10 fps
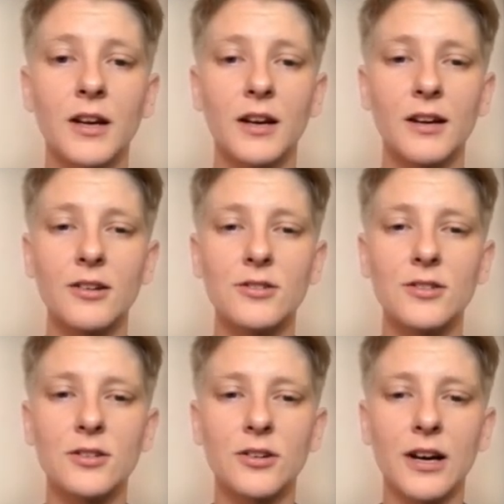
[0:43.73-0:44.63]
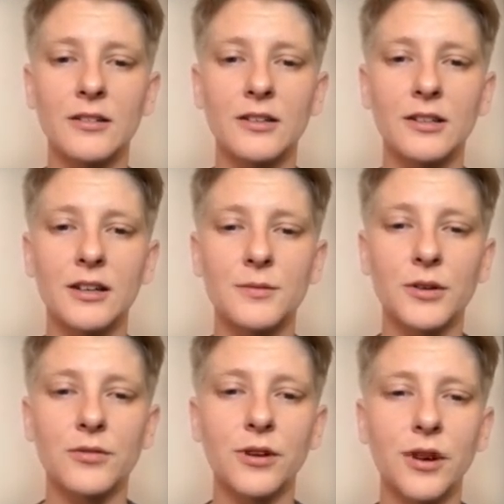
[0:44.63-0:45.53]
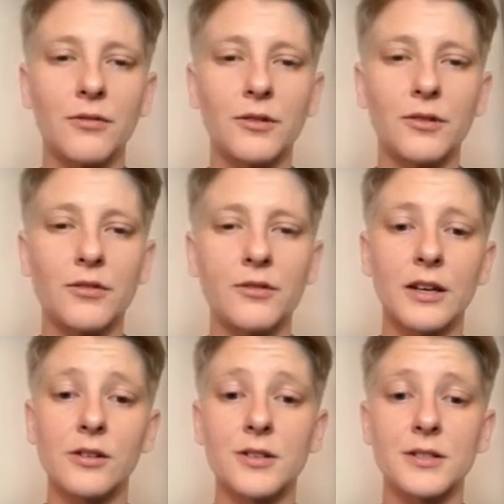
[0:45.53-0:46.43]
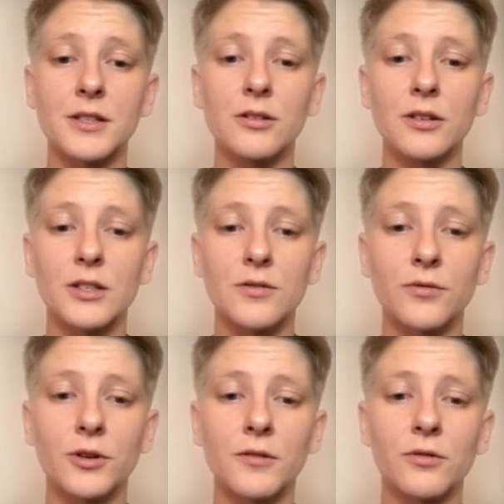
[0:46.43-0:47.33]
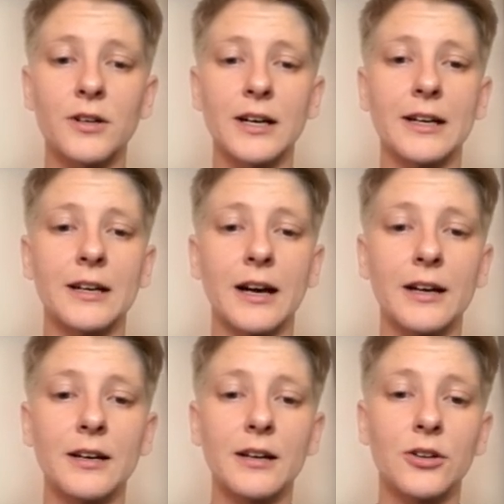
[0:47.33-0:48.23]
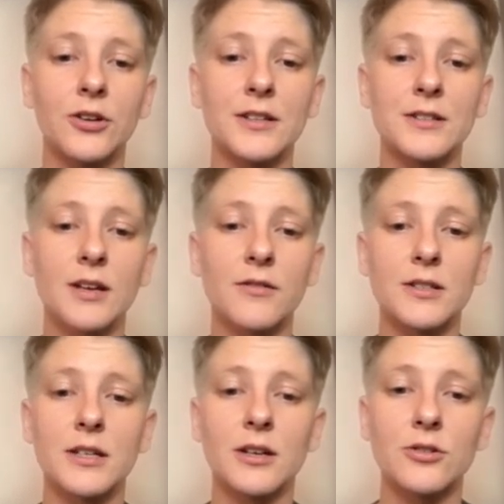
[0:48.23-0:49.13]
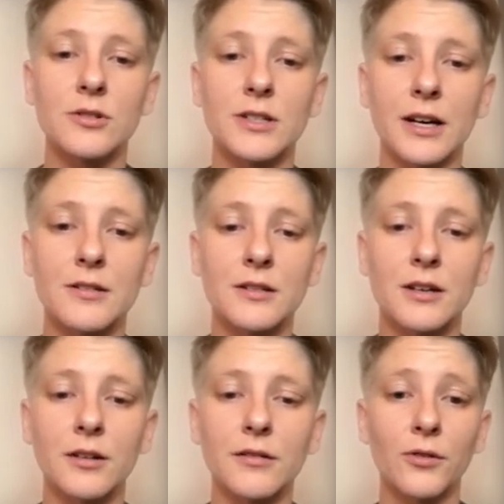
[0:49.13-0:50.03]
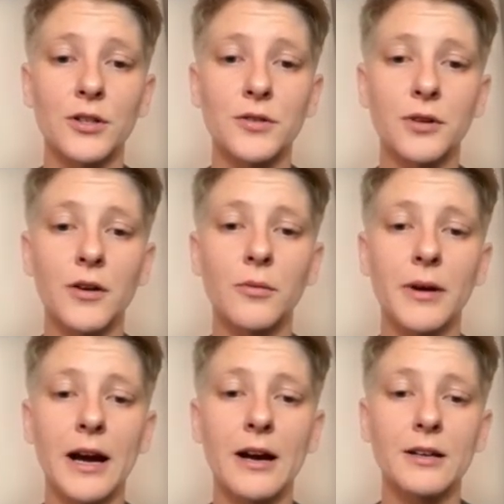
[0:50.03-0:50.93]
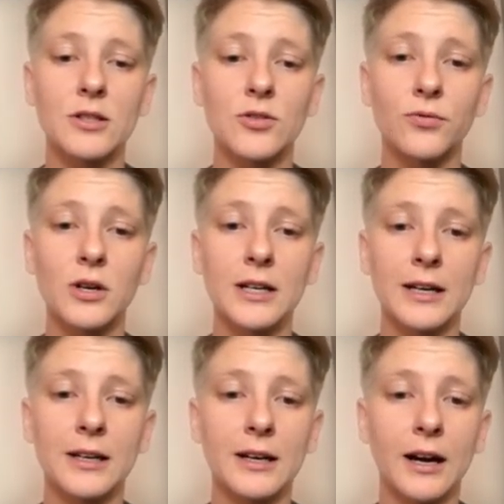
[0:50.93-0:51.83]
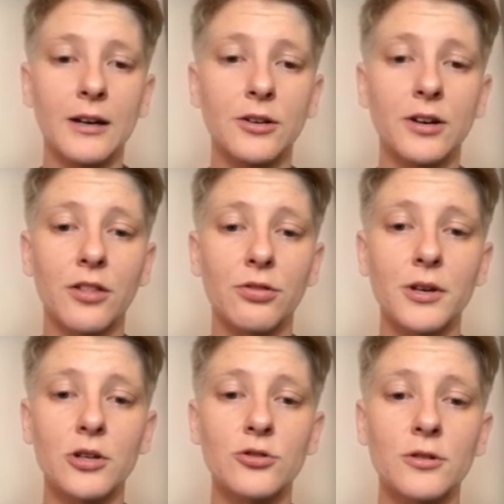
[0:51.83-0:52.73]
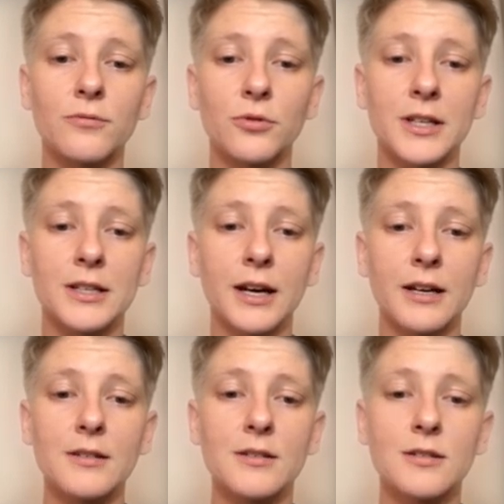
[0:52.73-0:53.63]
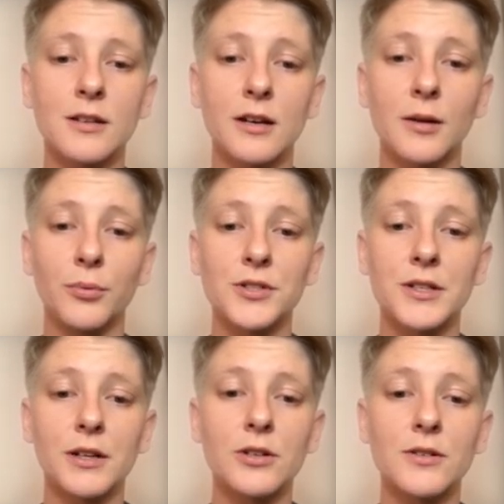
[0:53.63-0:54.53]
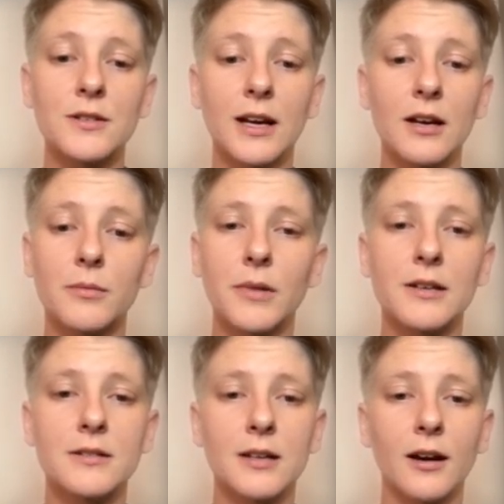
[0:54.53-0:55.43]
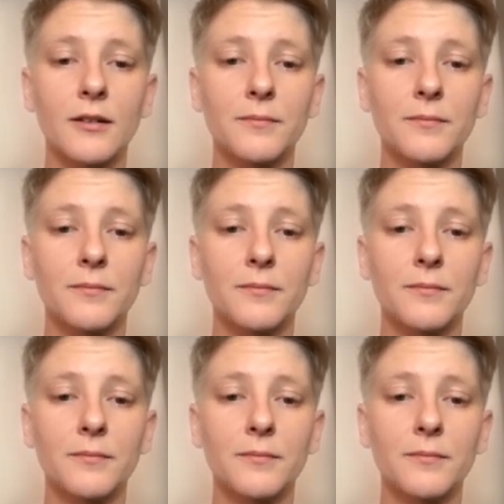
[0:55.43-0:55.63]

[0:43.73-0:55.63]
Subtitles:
and I'll just go ahead and collect my free offers. Here's a deal, it's $44.99. You get 1,700 dice in here. Friends Forever pack, it's $4.99. You get 340 dice, a couple stickers, and a money stack.